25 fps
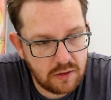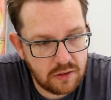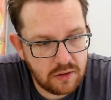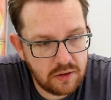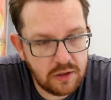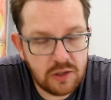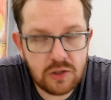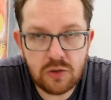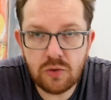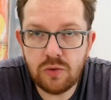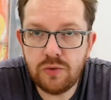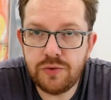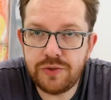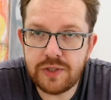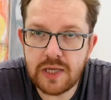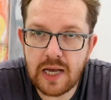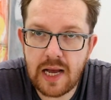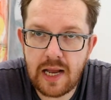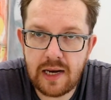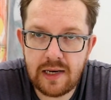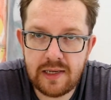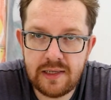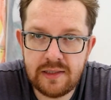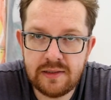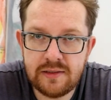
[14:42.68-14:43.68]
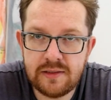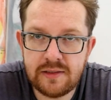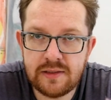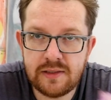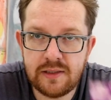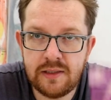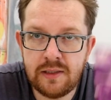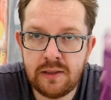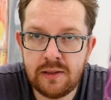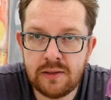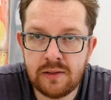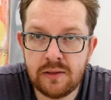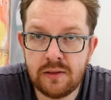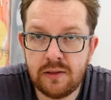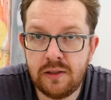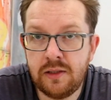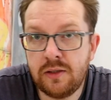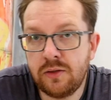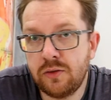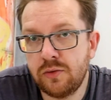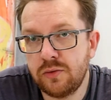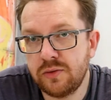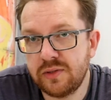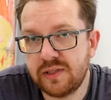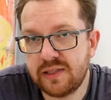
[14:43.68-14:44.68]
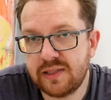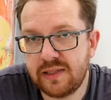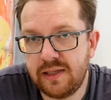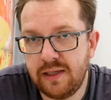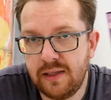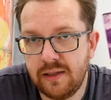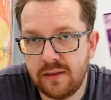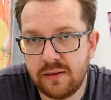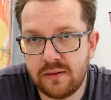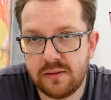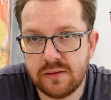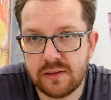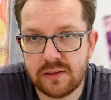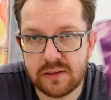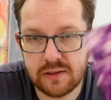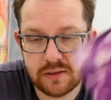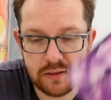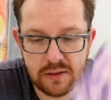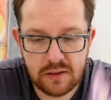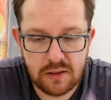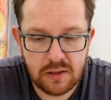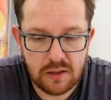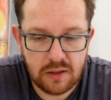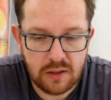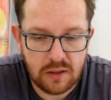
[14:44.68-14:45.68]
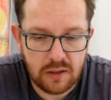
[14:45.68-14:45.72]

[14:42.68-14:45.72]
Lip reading: equal talent, equal skills,